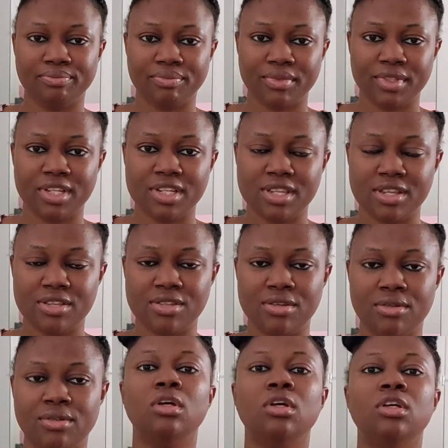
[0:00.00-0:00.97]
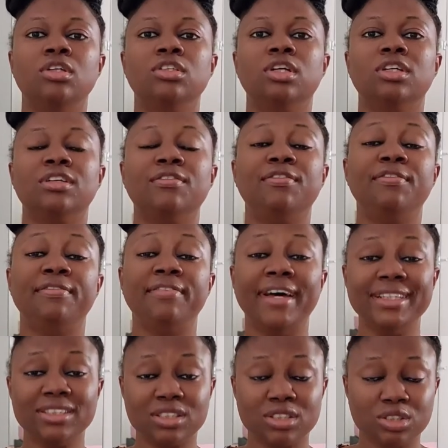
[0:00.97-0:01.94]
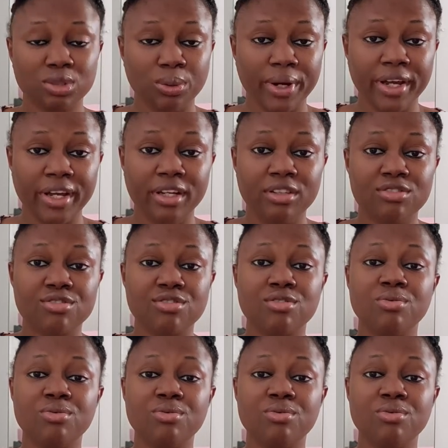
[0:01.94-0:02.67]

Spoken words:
stay tuned. So the first way through